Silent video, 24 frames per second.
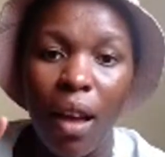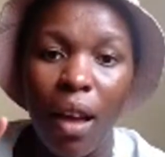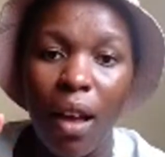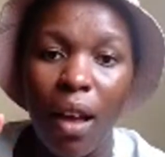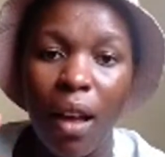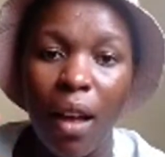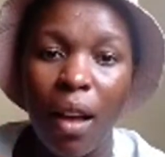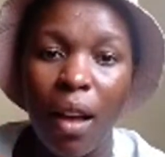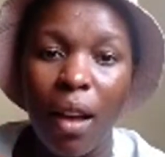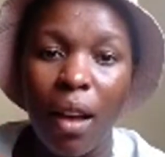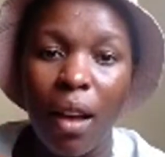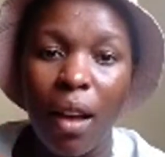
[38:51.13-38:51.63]

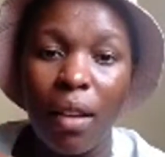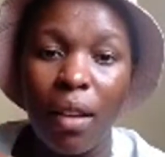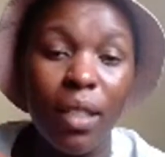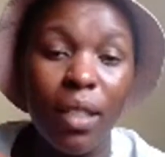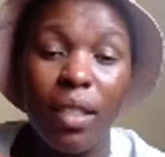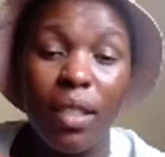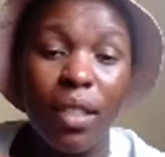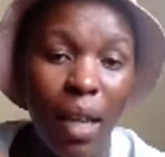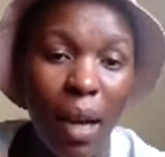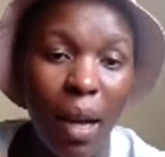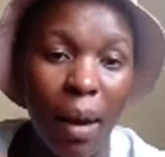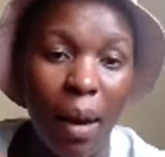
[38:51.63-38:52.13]

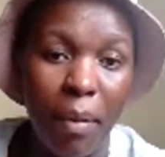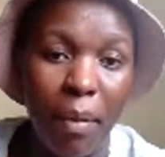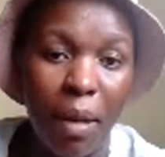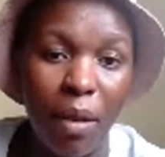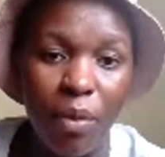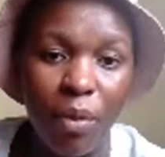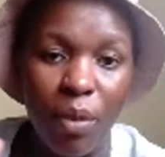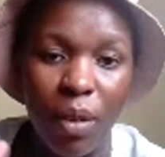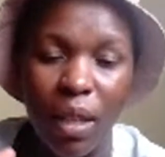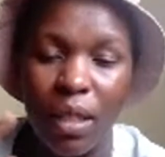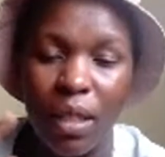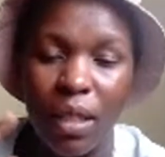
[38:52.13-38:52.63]

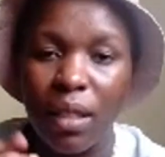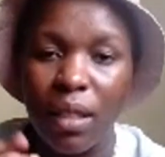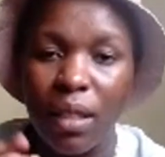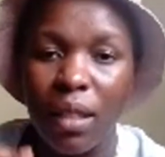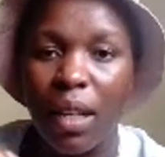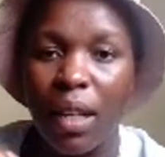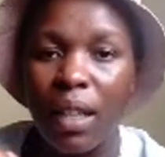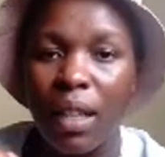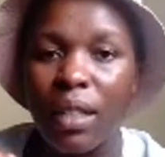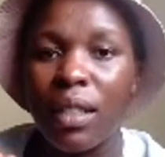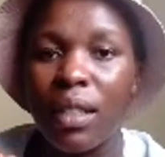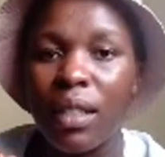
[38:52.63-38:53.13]
retirement funds,
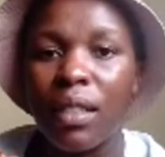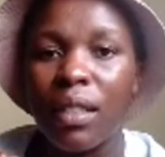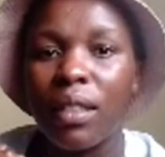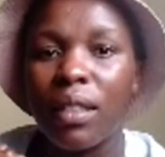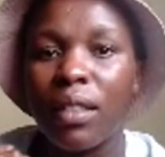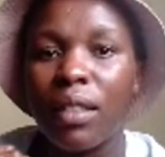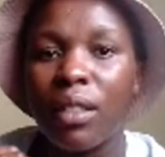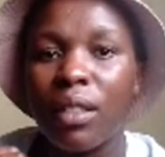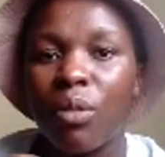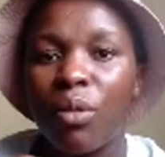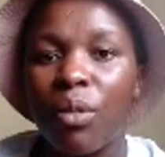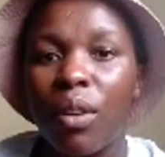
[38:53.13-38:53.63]
that is.
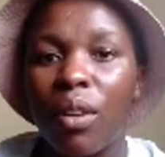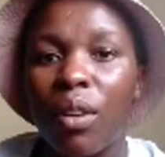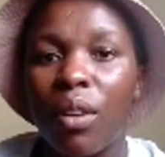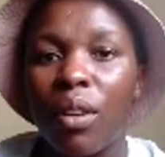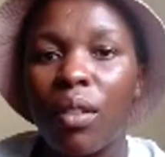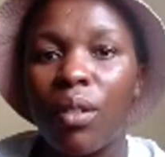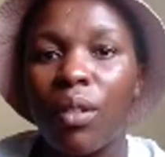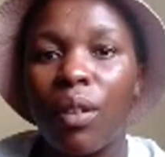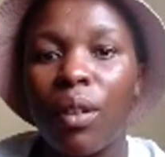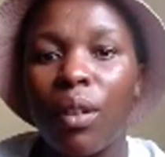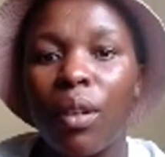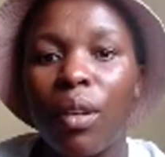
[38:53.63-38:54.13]
So
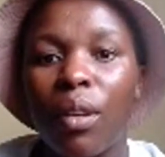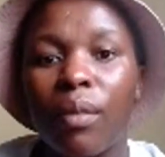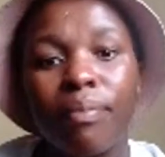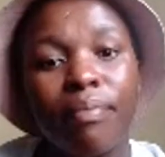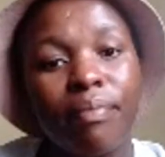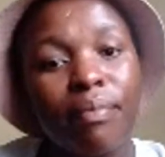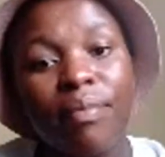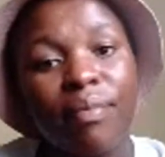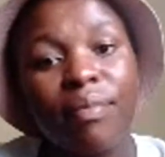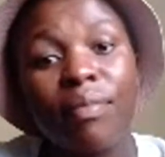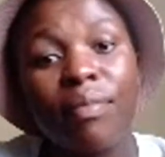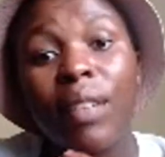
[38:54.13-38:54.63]

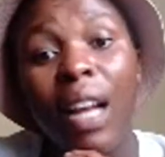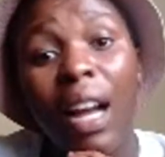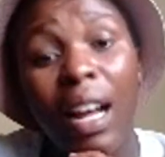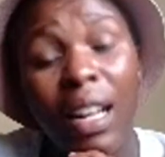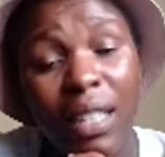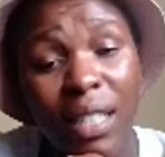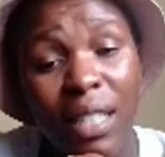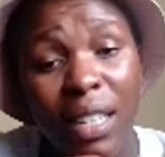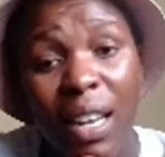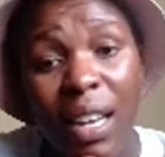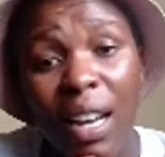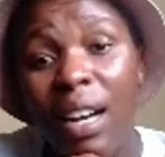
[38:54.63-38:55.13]

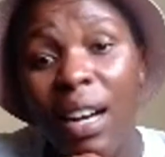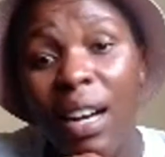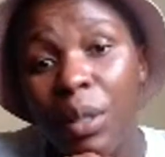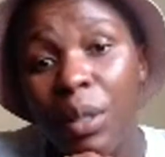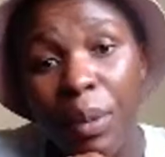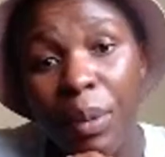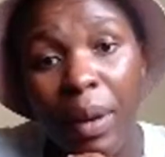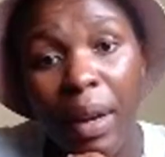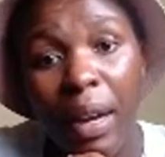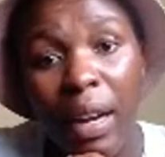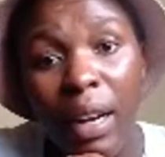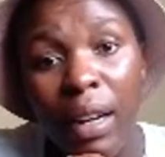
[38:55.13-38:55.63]
as young
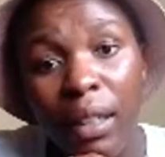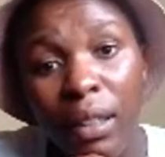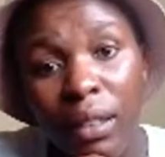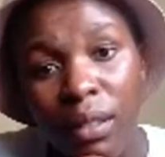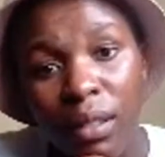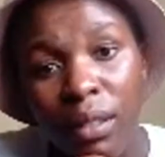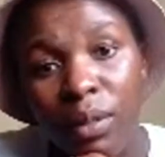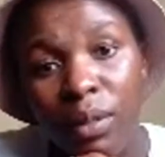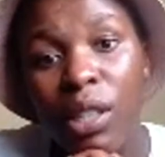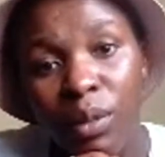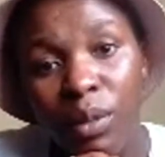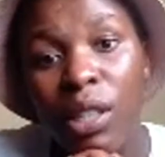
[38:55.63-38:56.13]
as we are,
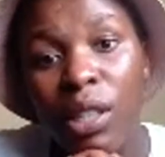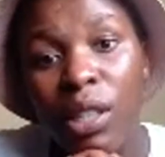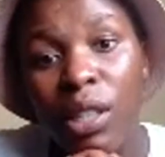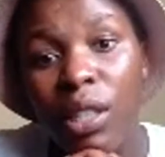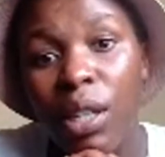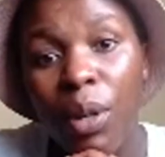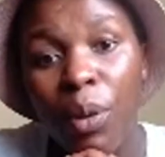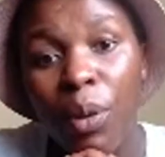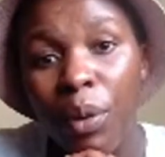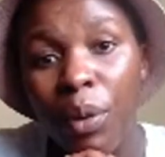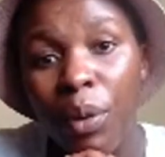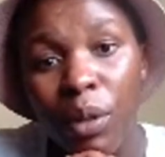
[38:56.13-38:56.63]
one
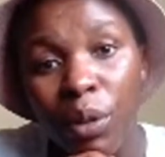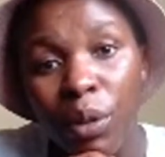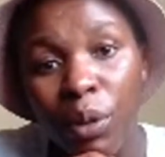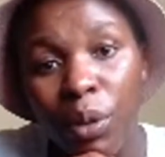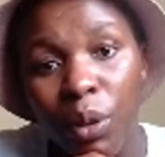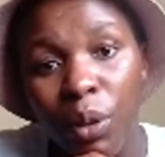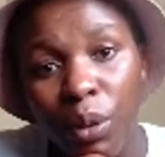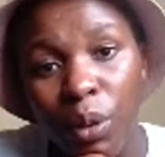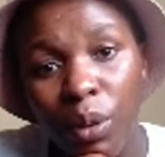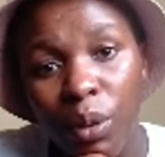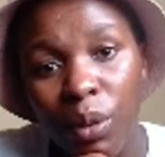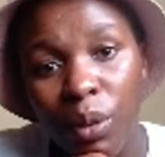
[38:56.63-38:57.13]
day we'll
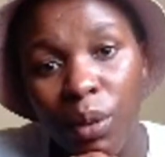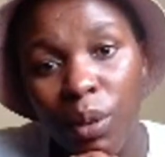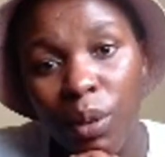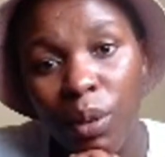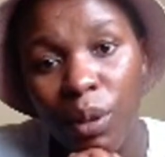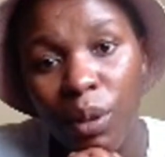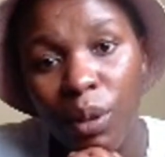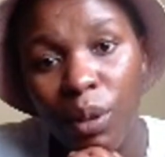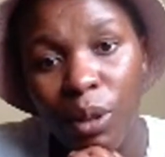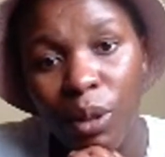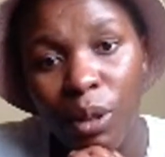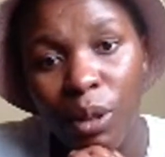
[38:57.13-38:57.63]
grow
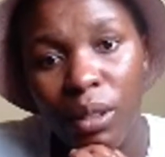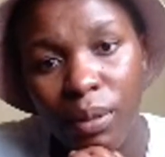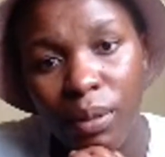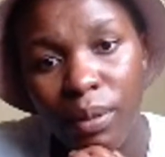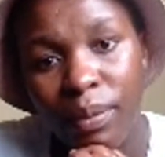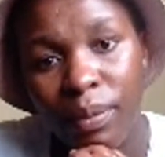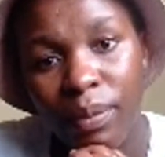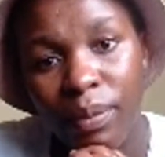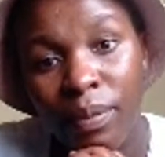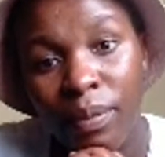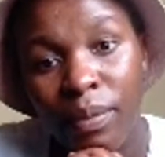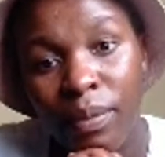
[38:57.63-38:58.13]
old.
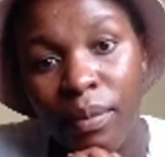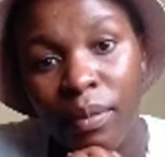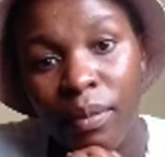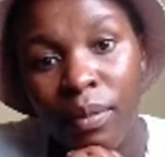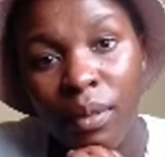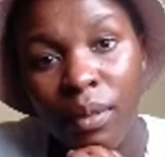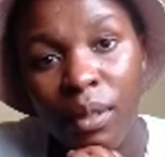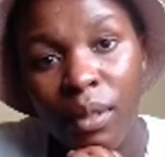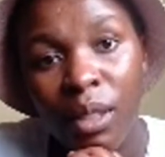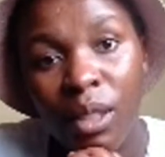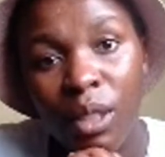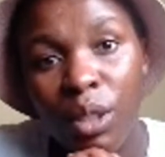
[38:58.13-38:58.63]

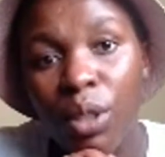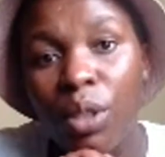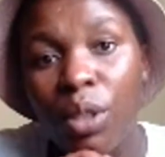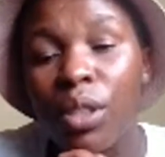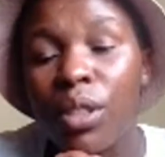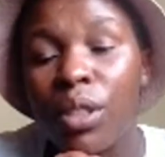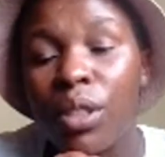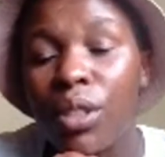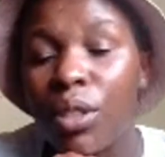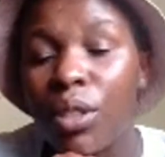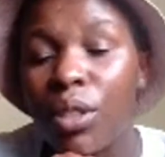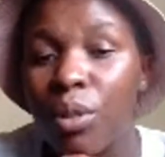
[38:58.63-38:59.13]

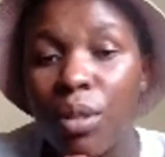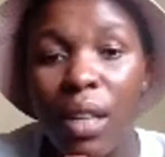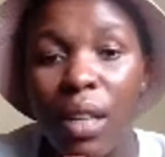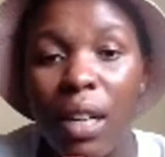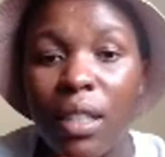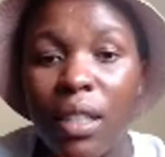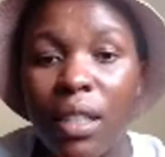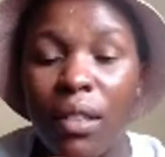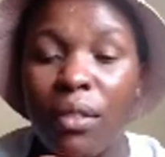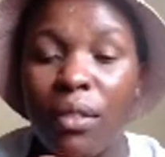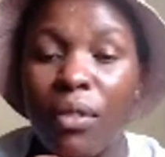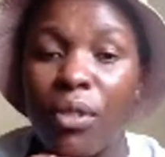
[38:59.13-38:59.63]
So you need to
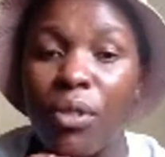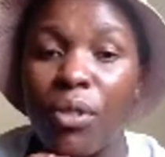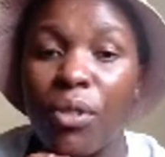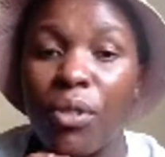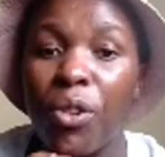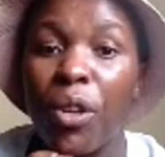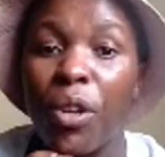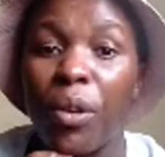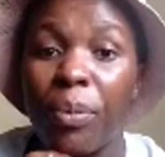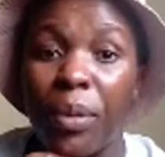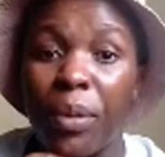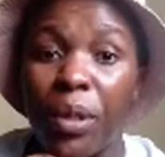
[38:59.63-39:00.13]
start
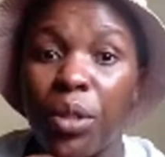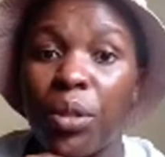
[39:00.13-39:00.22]
saving for